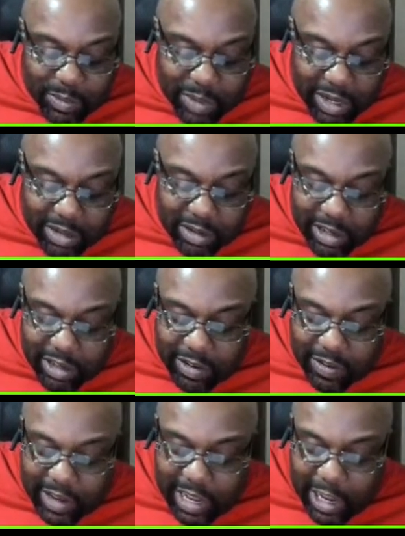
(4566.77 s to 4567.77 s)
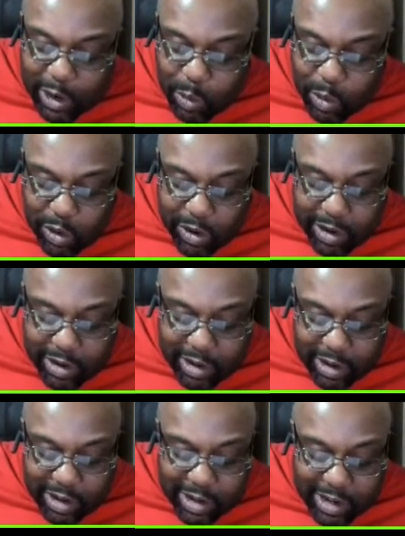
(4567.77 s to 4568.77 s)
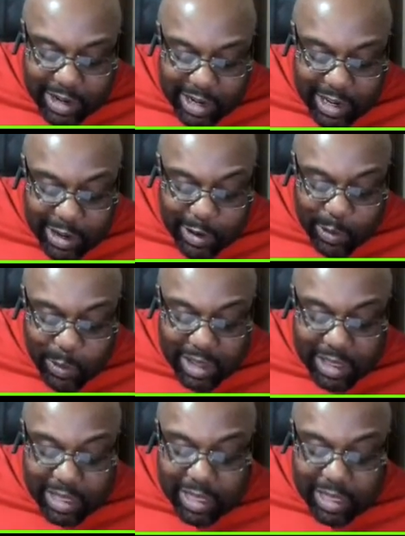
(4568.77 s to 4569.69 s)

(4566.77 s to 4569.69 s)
But I go on with